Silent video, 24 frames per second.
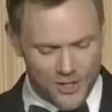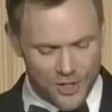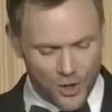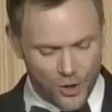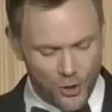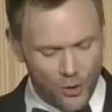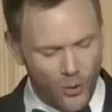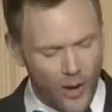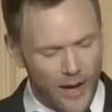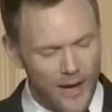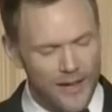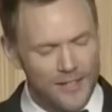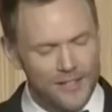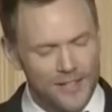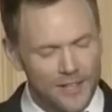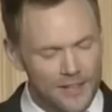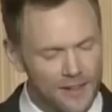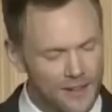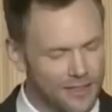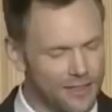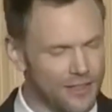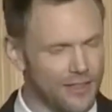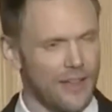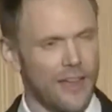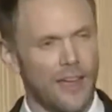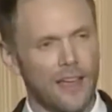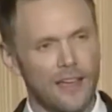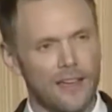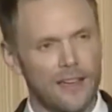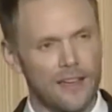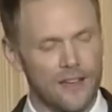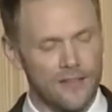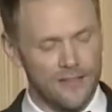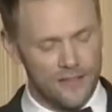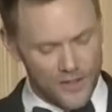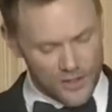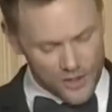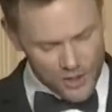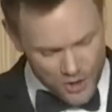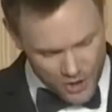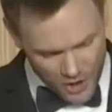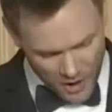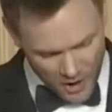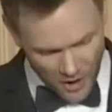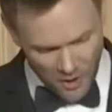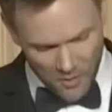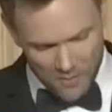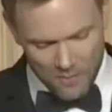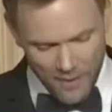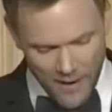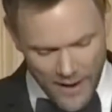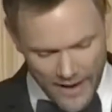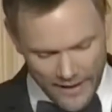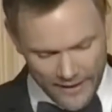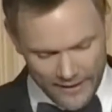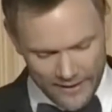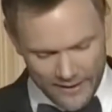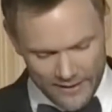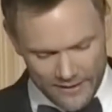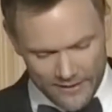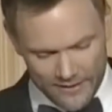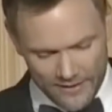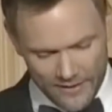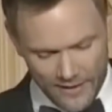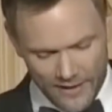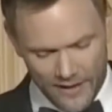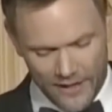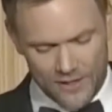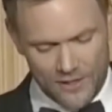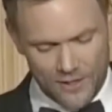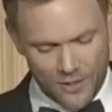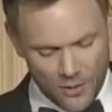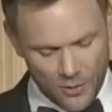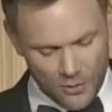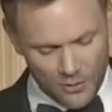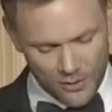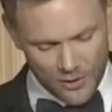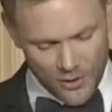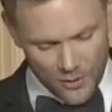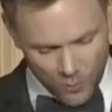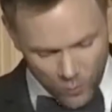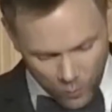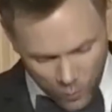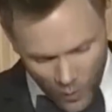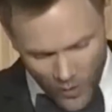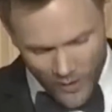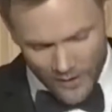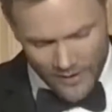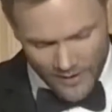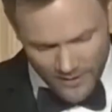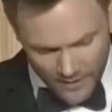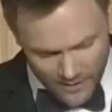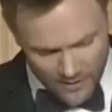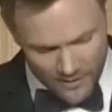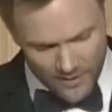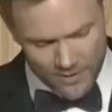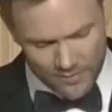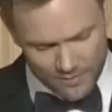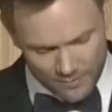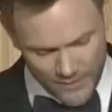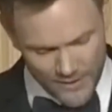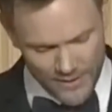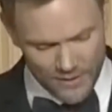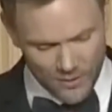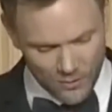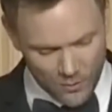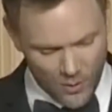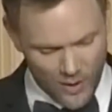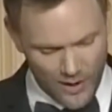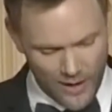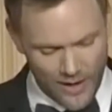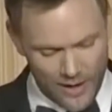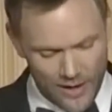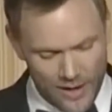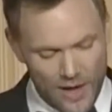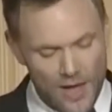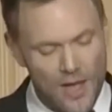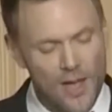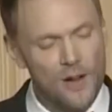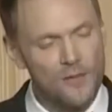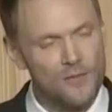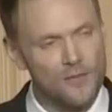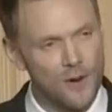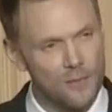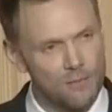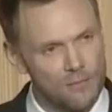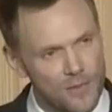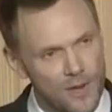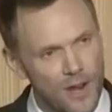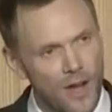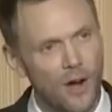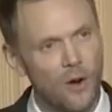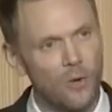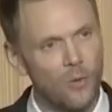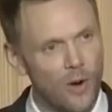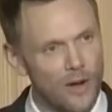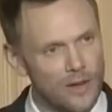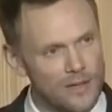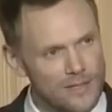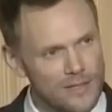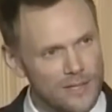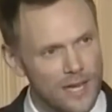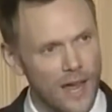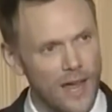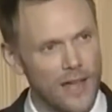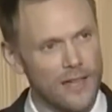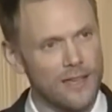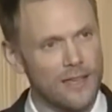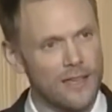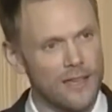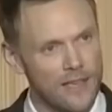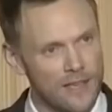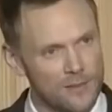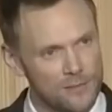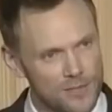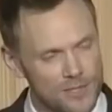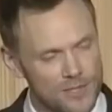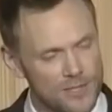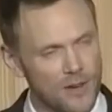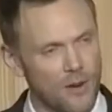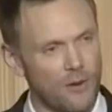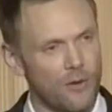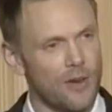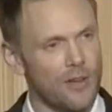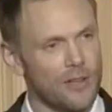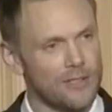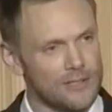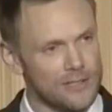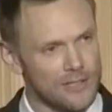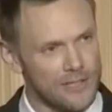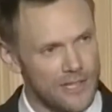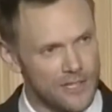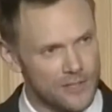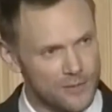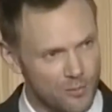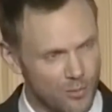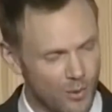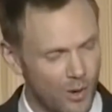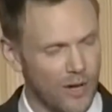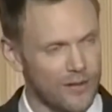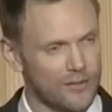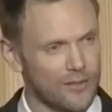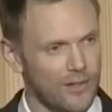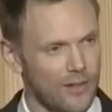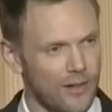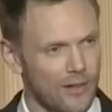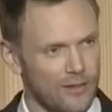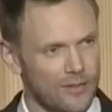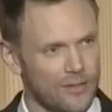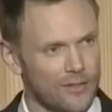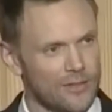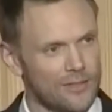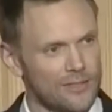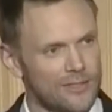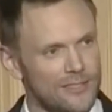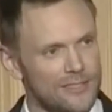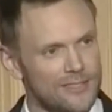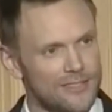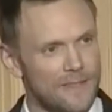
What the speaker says: It's crazy to think that Joe Biden is only one heartbeat away from no one taking him seriously as president.